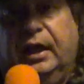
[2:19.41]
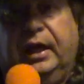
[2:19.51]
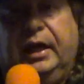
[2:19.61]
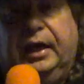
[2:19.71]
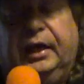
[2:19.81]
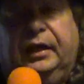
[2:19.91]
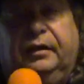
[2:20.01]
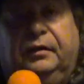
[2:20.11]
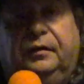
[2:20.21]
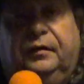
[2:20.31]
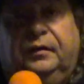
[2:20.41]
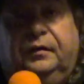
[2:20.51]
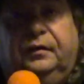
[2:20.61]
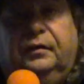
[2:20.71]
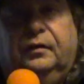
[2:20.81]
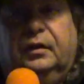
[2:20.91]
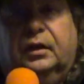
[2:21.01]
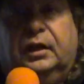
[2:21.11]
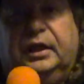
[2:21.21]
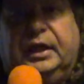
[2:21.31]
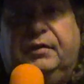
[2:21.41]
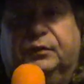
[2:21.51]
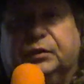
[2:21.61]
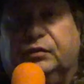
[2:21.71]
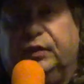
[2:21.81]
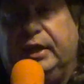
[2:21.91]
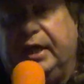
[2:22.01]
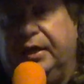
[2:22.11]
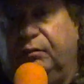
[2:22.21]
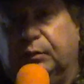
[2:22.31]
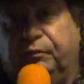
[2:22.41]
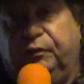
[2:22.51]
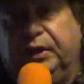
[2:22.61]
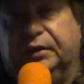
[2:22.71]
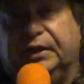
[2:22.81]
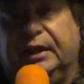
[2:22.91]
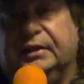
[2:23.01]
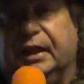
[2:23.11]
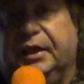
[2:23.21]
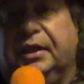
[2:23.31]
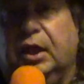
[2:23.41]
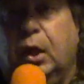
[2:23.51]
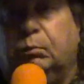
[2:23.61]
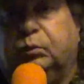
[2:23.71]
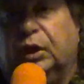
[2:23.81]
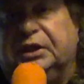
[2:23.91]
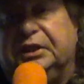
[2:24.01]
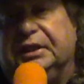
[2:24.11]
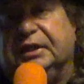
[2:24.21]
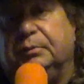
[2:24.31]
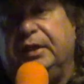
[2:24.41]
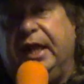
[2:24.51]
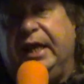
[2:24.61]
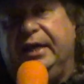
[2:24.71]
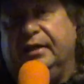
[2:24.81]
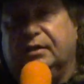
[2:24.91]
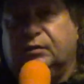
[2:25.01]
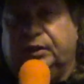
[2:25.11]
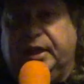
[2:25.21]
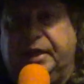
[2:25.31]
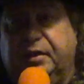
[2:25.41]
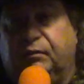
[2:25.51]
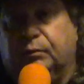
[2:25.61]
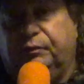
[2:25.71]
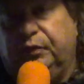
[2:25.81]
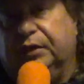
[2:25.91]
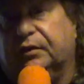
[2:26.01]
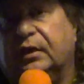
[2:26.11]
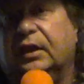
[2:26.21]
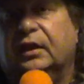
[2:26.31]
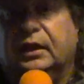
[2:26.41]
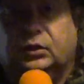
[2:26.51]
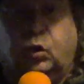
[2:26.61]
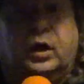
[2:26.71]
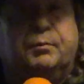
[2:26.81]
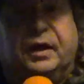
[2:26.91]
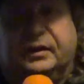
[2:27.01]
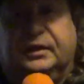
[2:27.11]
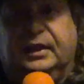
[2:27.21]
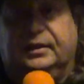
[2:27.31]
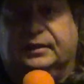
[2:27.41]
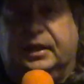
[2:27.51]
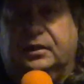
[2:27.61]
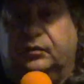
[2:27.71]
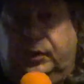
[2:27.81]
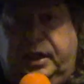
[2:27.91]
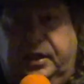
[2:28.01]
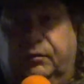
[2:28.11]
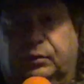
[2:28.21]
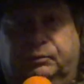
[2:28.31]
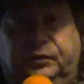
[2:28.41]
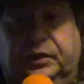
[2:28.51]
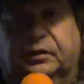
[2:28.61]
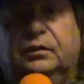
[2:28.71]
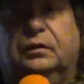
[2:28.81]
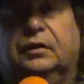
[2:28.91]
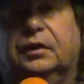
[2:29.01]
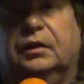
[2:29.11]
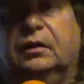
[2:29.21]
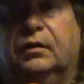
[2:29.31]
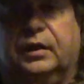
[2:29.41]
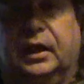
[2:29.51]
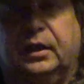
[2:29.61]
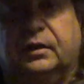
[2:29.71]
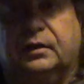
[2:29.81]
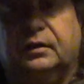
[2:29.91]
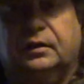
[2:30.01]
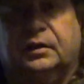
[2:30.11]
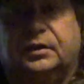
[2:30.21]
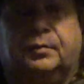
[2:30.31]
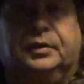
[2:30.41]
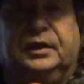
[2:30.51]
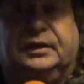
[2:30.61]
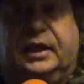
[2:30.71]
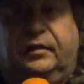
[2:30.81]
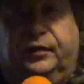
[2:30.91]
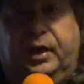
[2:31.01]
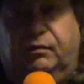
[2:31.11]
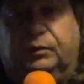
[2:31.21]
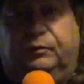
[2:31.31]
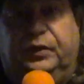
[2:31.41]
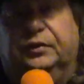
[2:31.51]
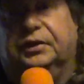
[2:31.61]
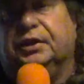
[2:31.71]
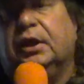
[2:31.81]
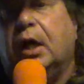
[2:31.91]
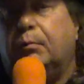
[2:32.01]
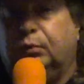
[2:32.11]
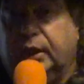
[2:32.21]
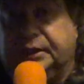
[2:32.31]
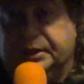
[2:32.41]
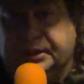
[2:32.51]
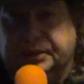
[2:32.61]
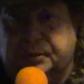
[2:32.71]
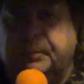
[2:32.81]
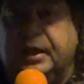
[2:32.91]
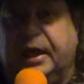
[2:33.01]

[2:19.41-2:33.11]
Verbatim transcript: And evil's created from fear. Things like prejudice and hate is created from fear. Let's talk about the things that are created from fear. Okay? Some of the things that are created from fear is prejudice and